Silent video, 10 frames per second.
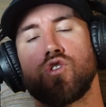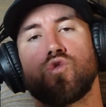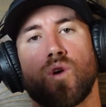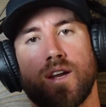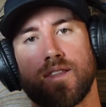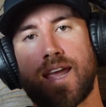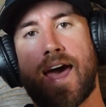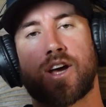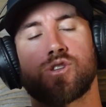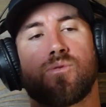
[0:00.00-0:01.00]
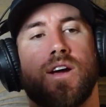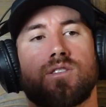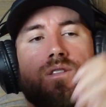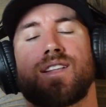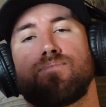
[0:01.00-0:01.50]
the joint and the action,
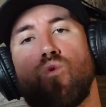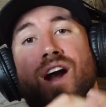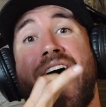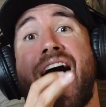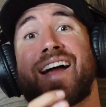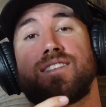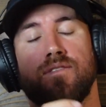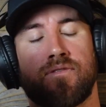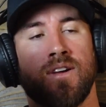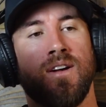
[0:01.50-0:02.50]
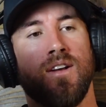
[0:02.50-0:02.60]
right? So that's more active.